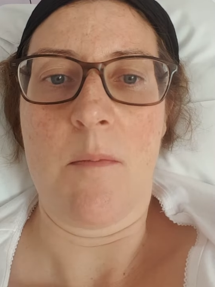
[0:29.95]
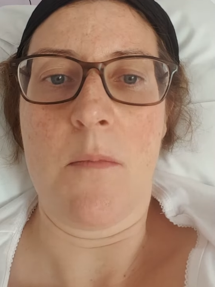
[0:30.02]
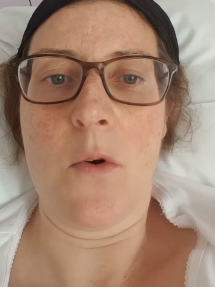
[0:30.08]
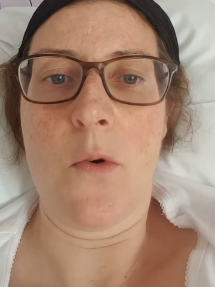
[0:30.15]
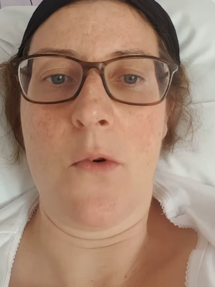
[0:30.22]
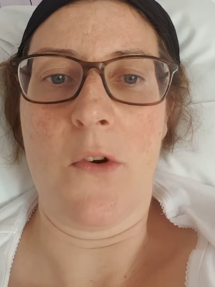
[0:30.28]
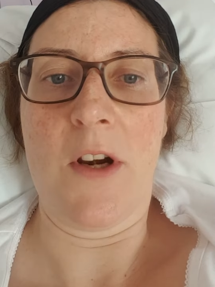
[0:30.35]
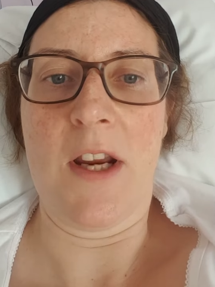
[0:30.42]

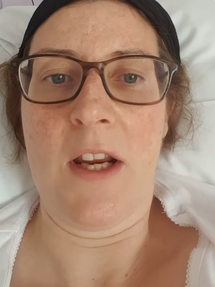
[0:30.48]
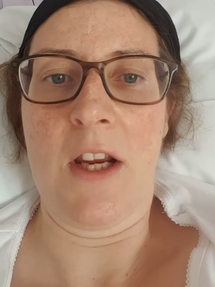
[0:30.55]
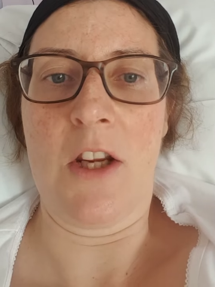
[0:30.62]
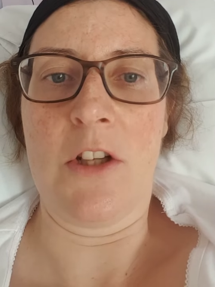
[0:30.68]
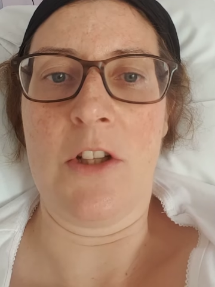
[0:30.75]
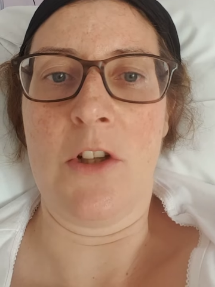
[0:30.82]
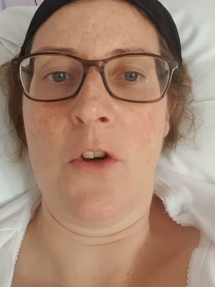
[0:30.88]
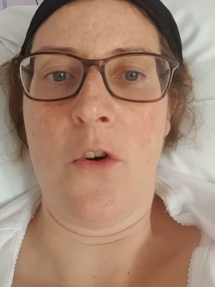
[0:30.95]
boring
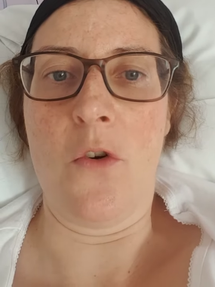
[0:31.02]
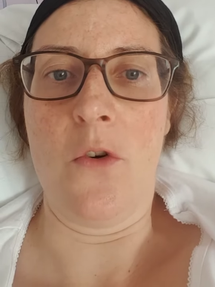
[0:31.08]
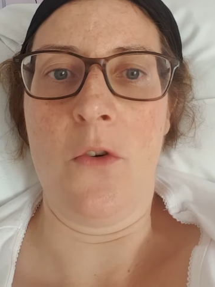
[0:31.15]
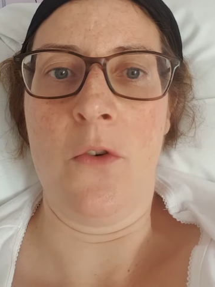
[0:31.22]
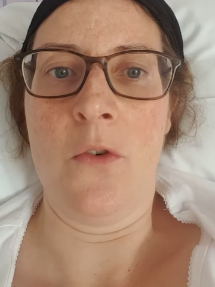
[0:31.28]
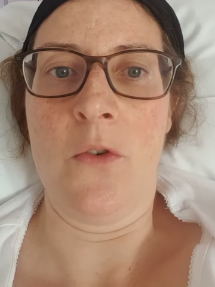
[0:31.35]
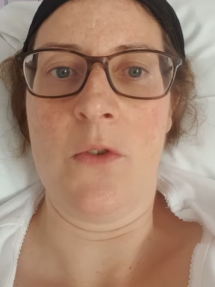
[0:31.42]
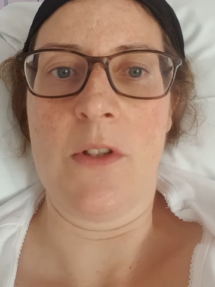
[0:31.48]
and
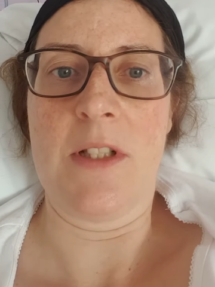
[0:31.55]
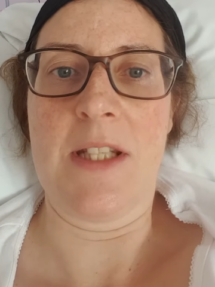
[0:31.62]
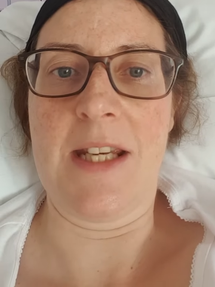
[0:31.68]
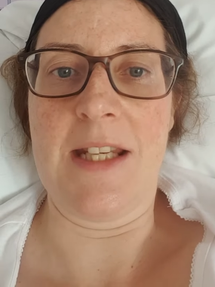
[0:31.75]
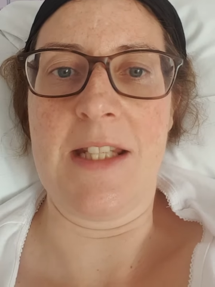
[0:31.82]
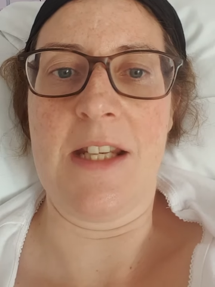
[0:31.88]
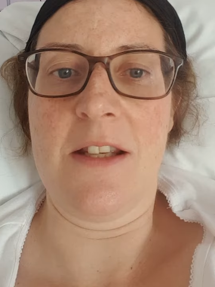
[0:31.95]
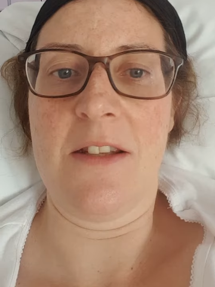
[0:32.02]
long,
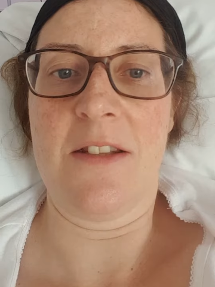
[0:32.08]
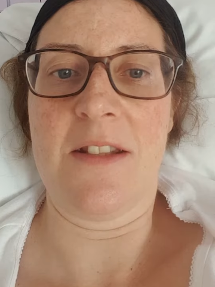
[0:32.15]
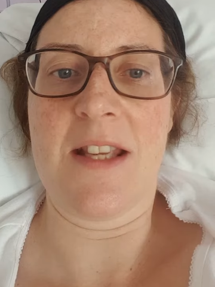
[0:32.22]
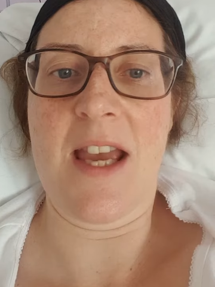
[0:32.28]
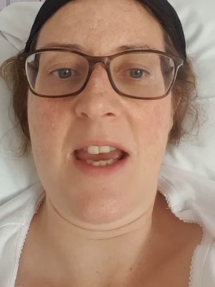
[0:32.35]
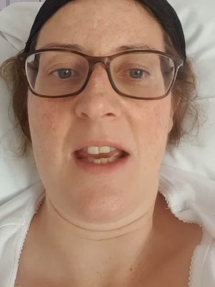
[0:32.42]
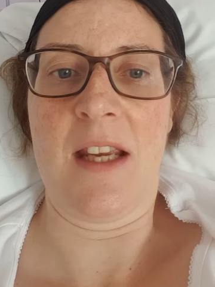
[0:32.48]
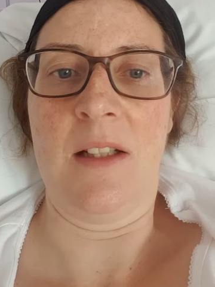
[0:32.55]
tedious
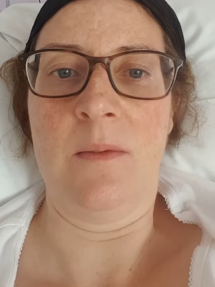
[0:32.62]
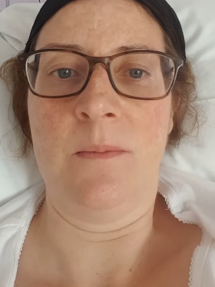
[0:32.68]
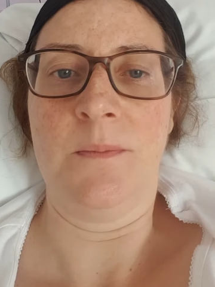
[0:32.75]
day.